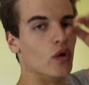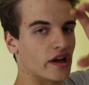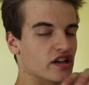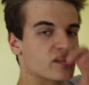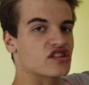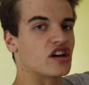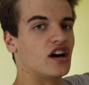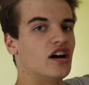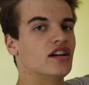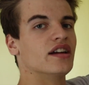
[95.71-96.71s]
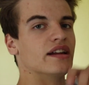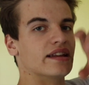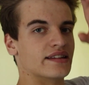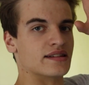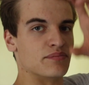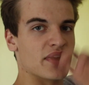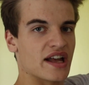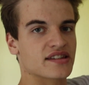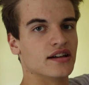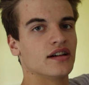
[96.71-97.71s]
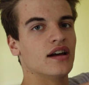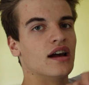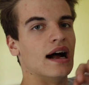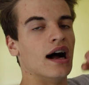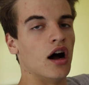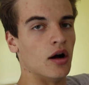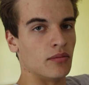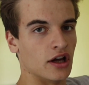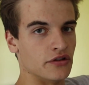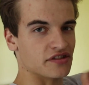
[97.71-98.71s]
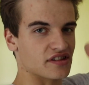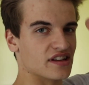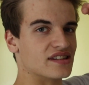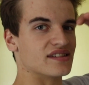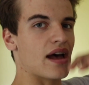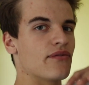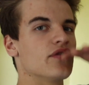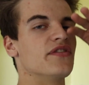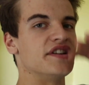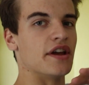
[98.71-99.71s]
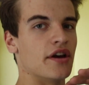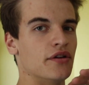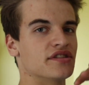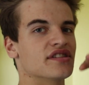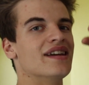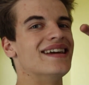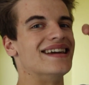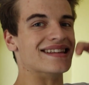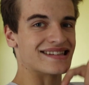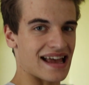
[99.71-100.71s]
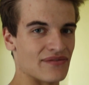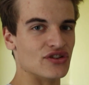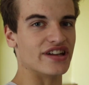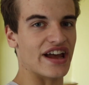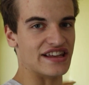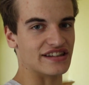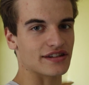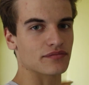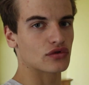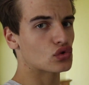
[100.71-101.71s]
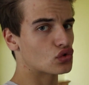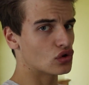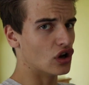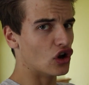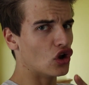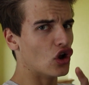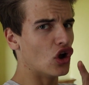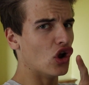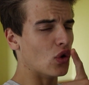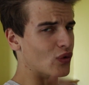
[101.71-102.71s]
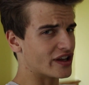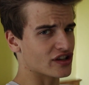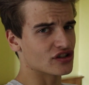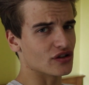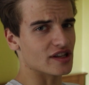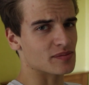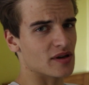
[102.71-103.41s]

we're gonna start getting better at uploads. 7 videos in 7 days. We can do this,